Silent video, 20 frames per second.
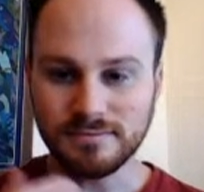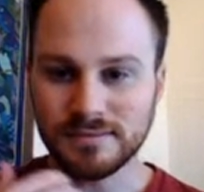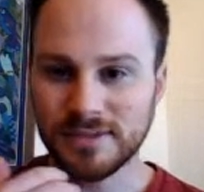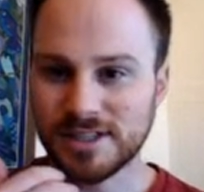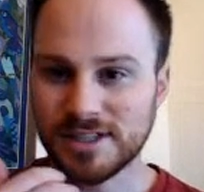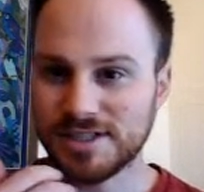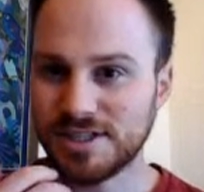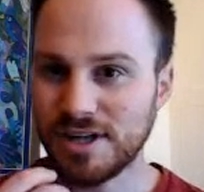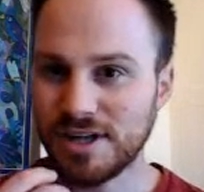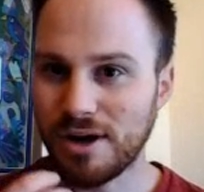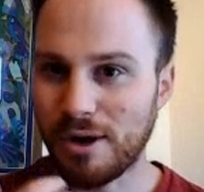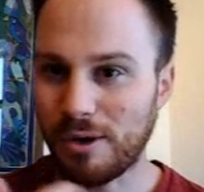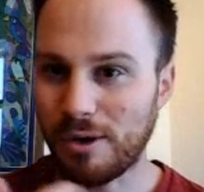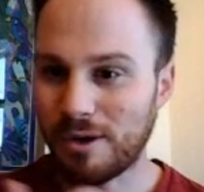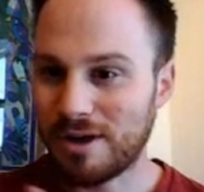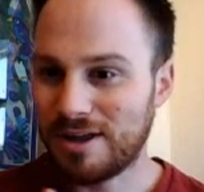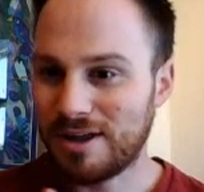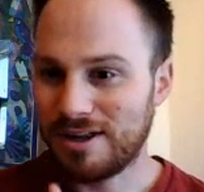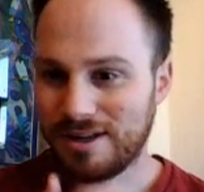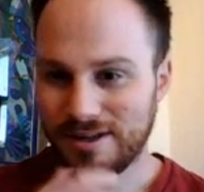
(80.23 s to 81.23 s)
So,
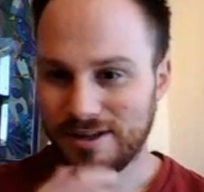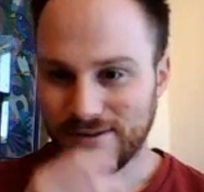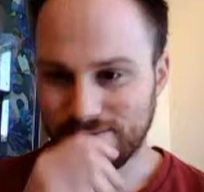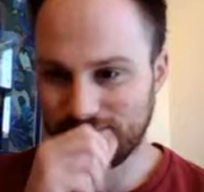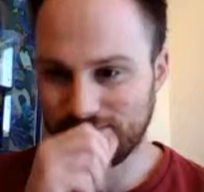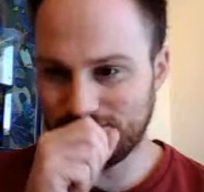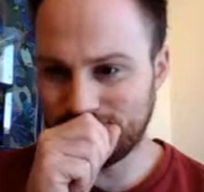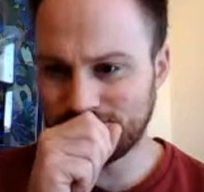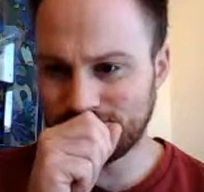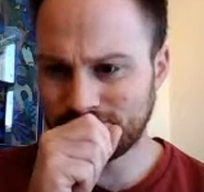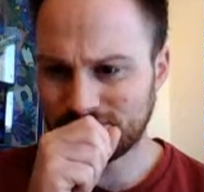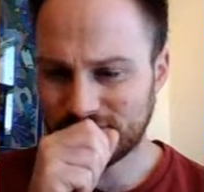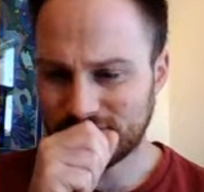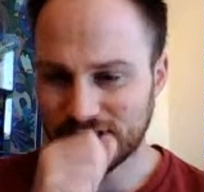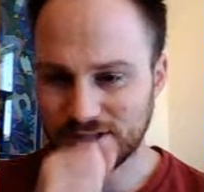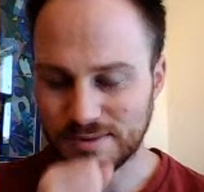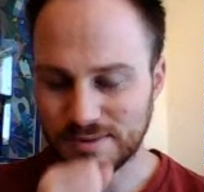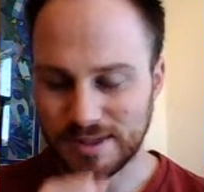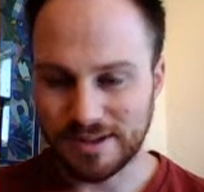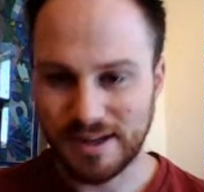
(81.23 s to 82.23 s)

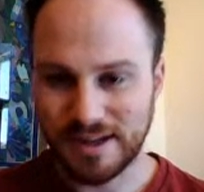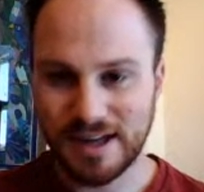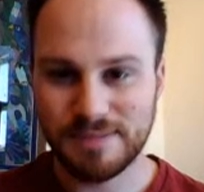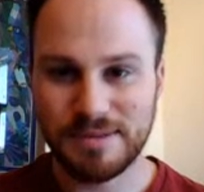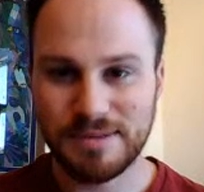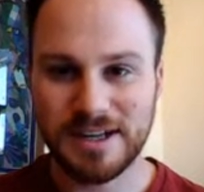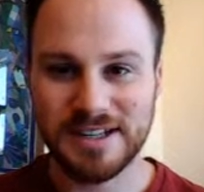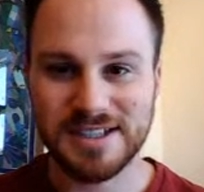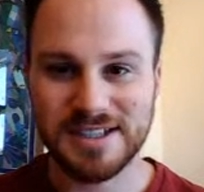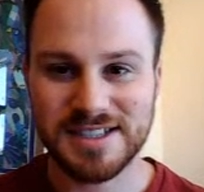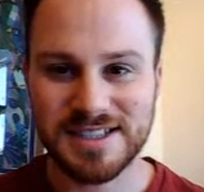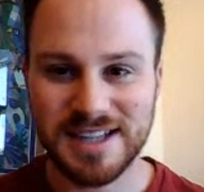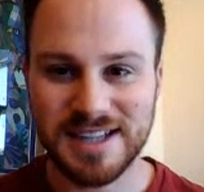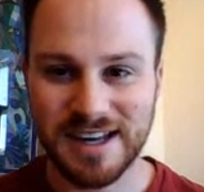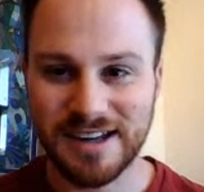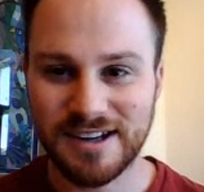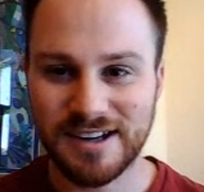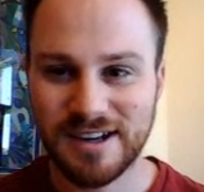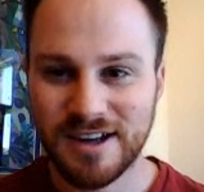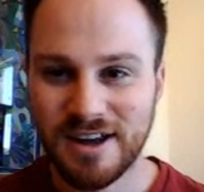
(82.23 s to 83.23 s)
excuse me, that being
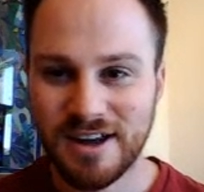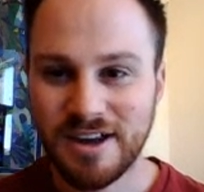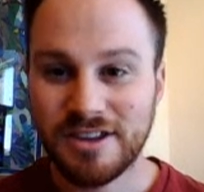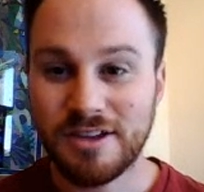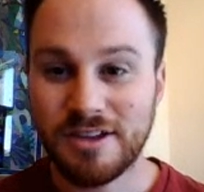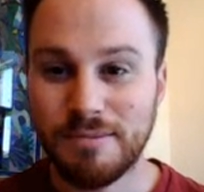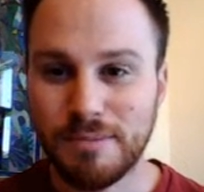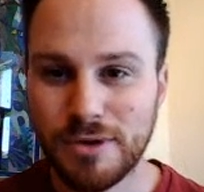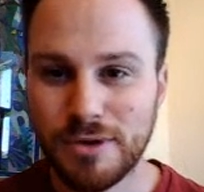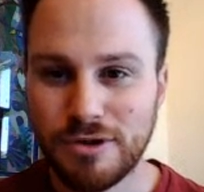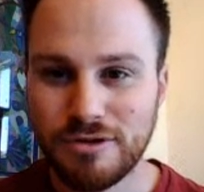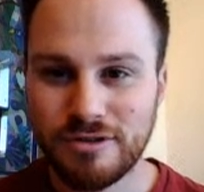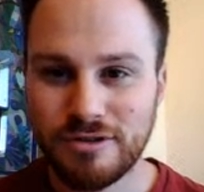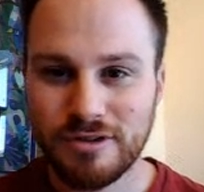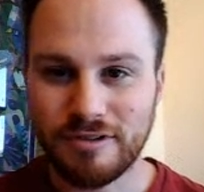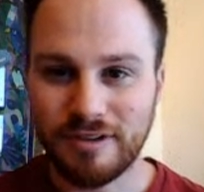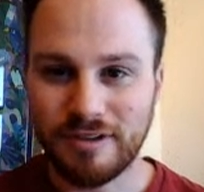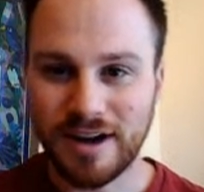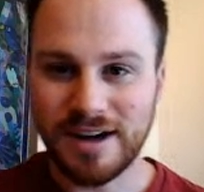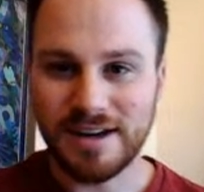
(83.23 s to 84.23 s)
said, the
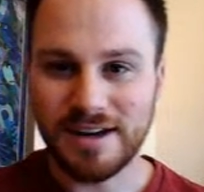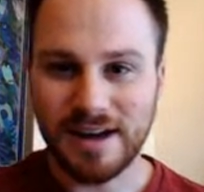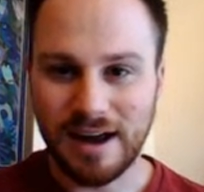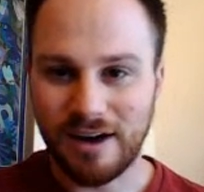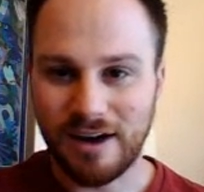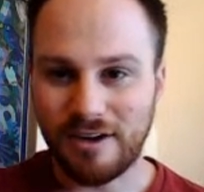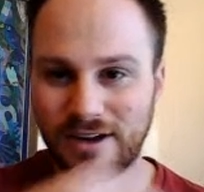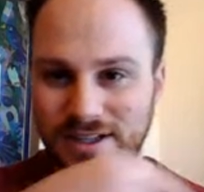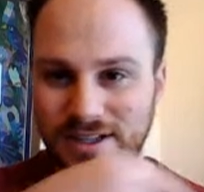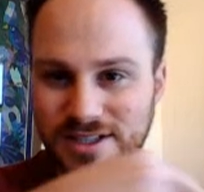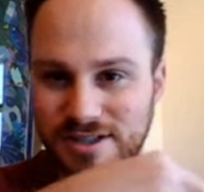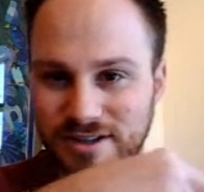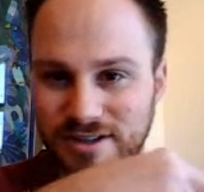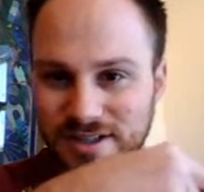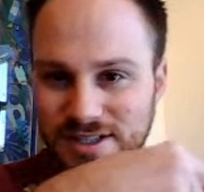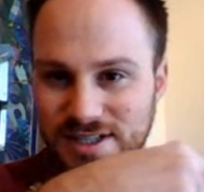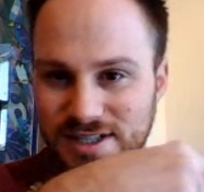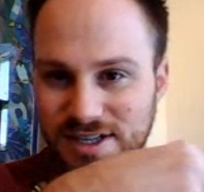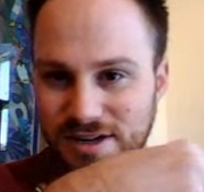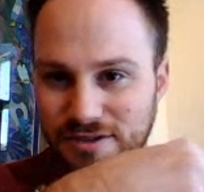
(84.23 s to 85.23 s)
moon right now, as you
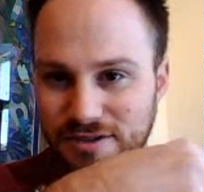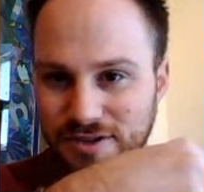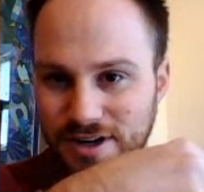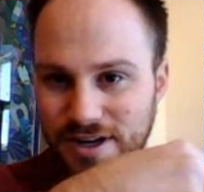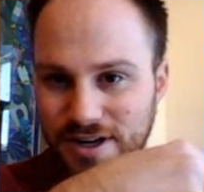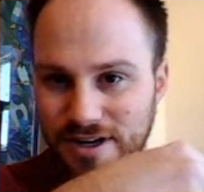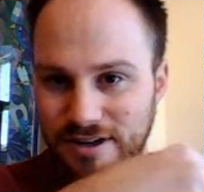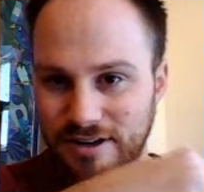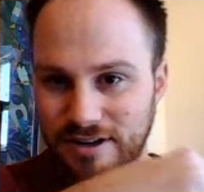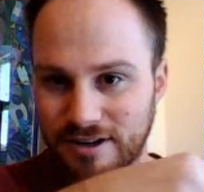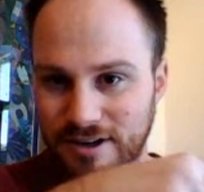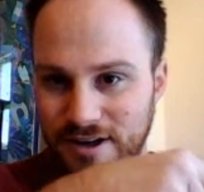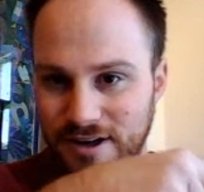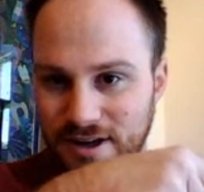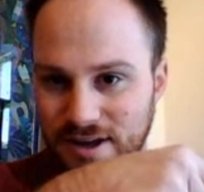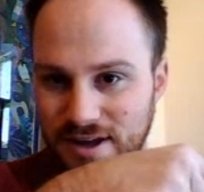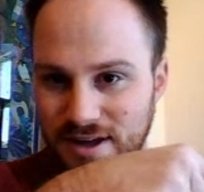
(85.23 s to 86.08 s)
can see over here,